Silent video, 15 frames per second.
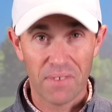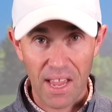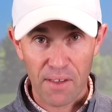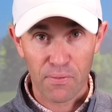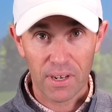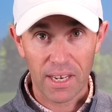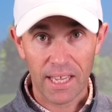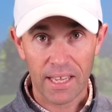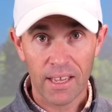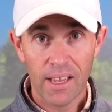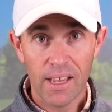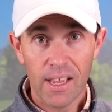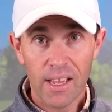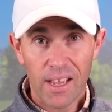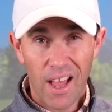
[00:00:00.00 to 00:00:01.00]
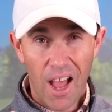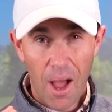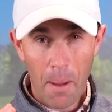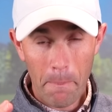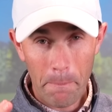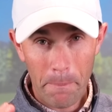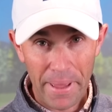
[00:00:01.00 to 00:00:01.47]
Definitely
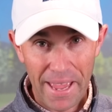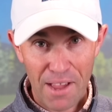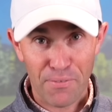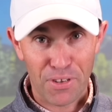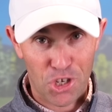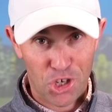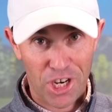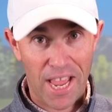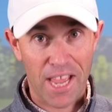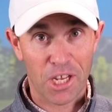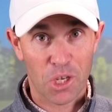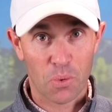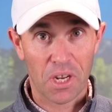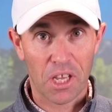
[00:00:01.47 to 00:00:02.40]
a bit of a change when